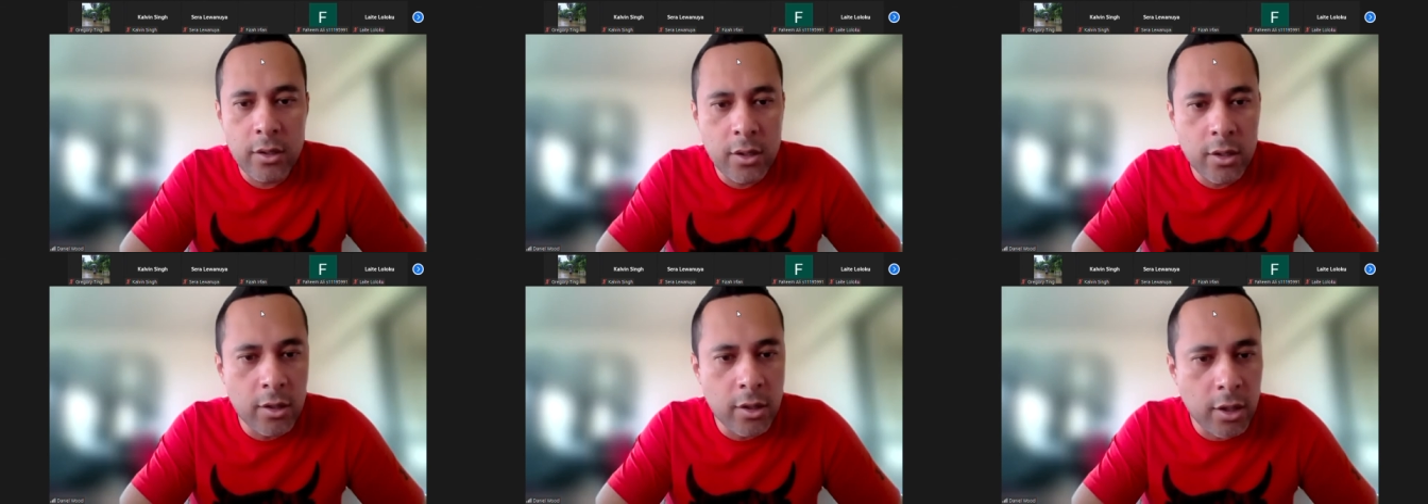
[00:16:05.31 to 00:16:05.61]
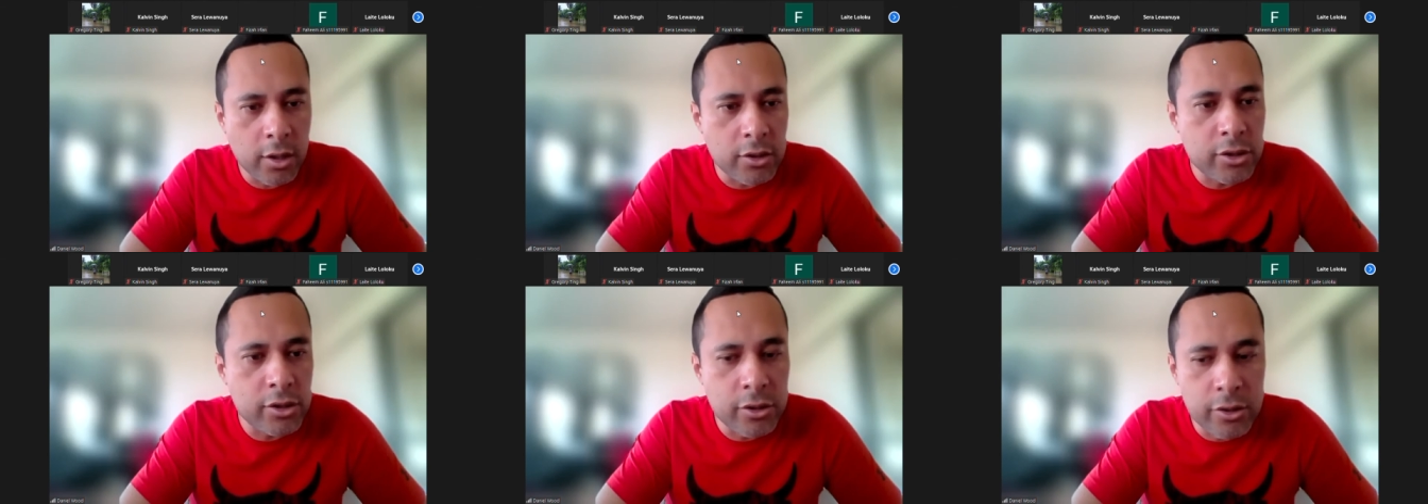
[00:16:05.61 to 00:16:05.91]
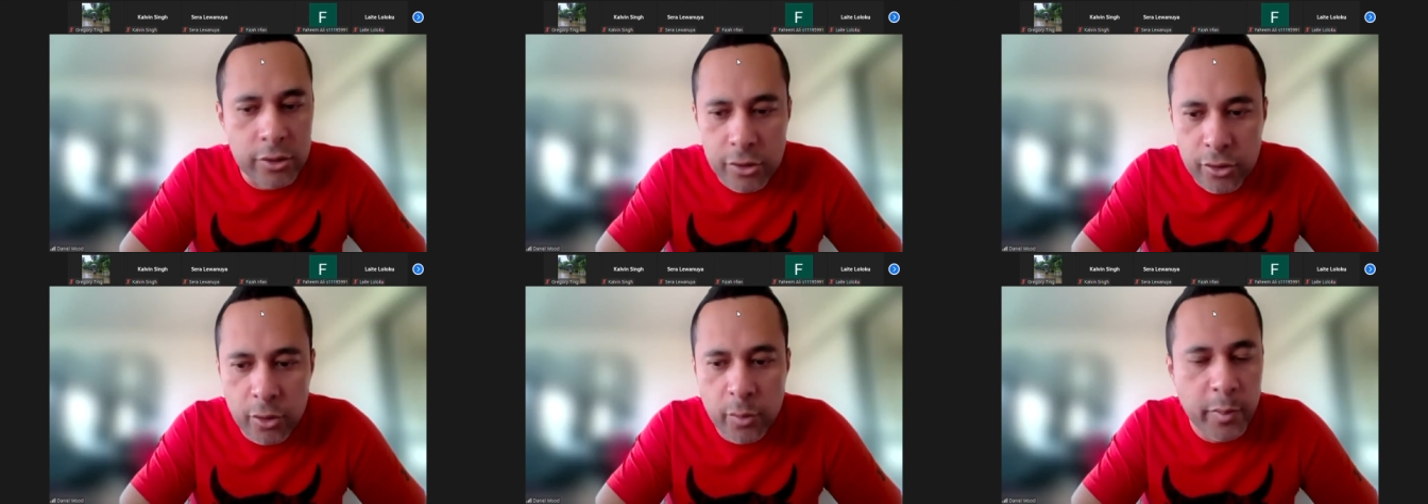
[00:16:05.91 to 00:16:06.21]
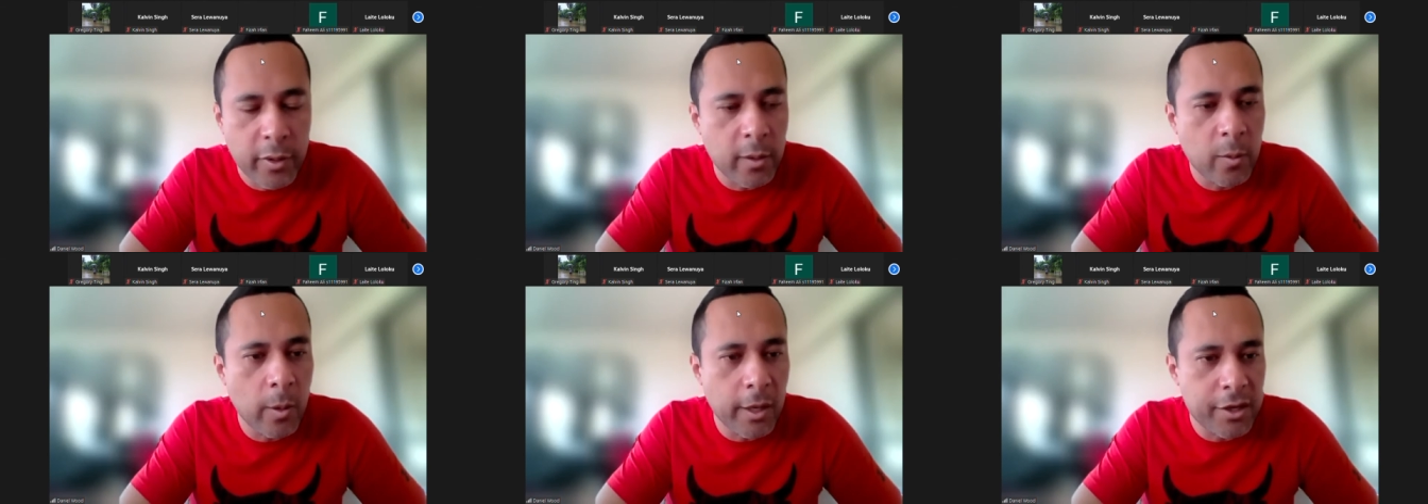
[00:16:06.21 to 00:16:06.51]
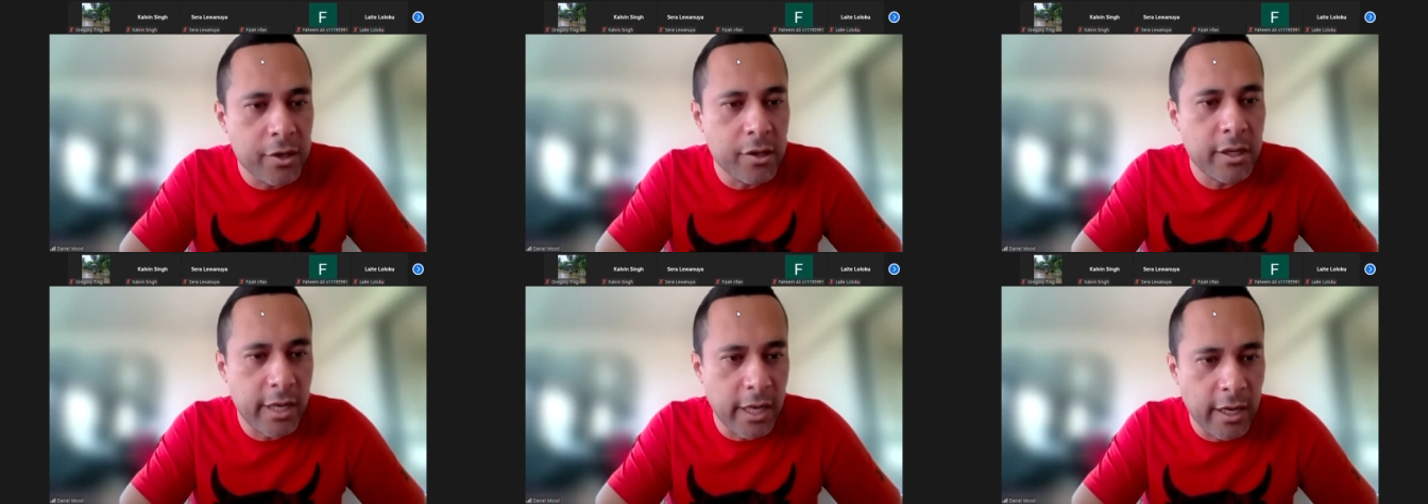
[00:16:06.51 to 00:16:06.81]
not stupid when
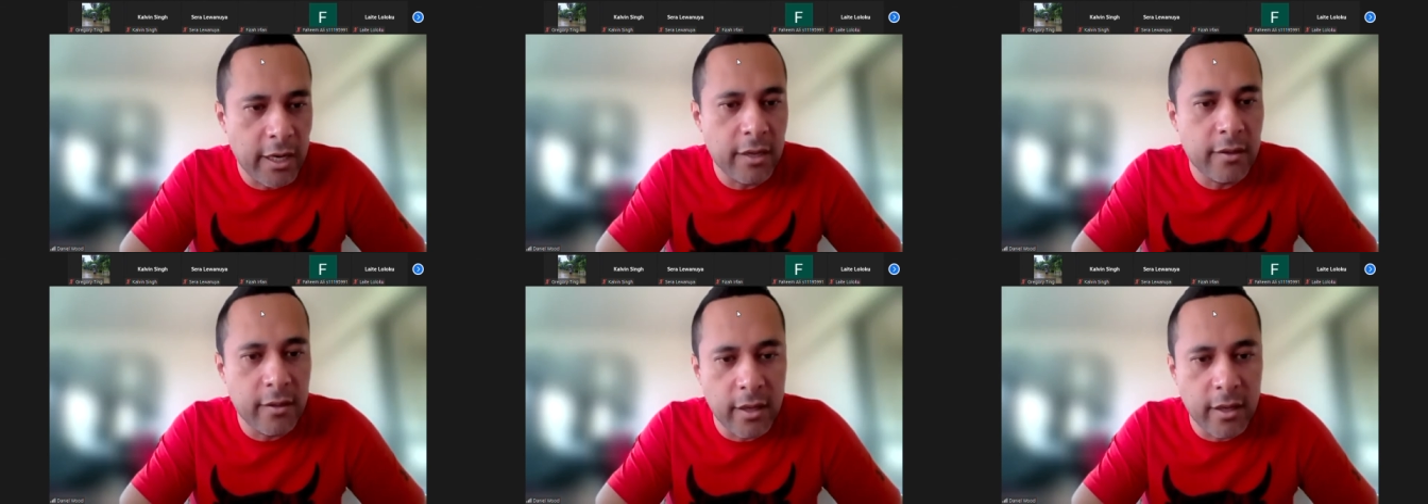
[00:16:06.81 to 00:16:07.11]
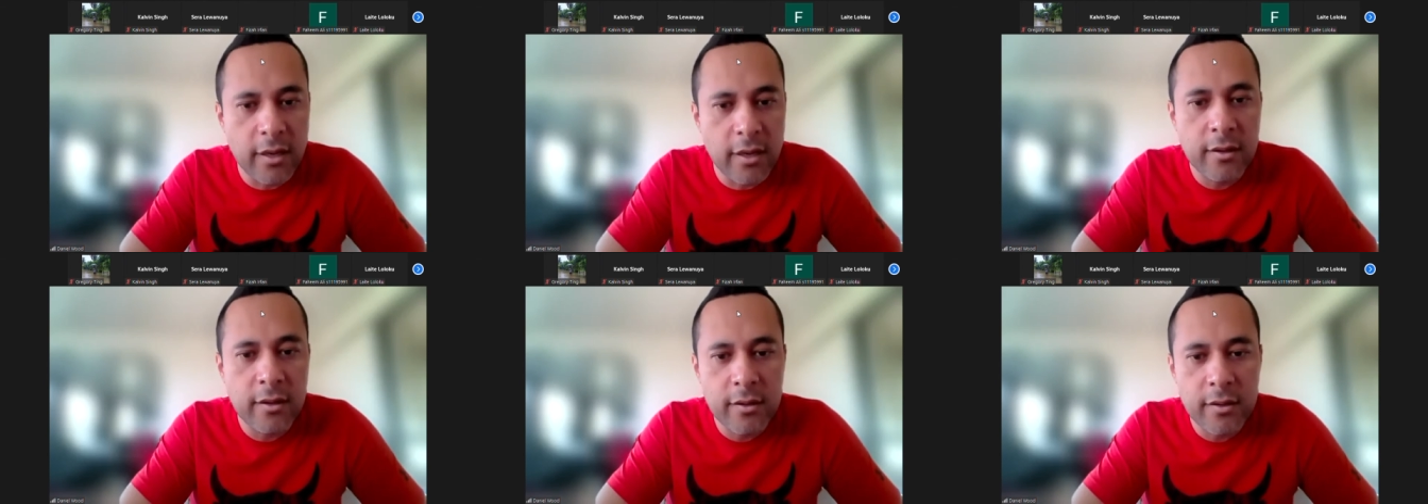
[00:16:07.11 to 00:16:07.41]
you get in there.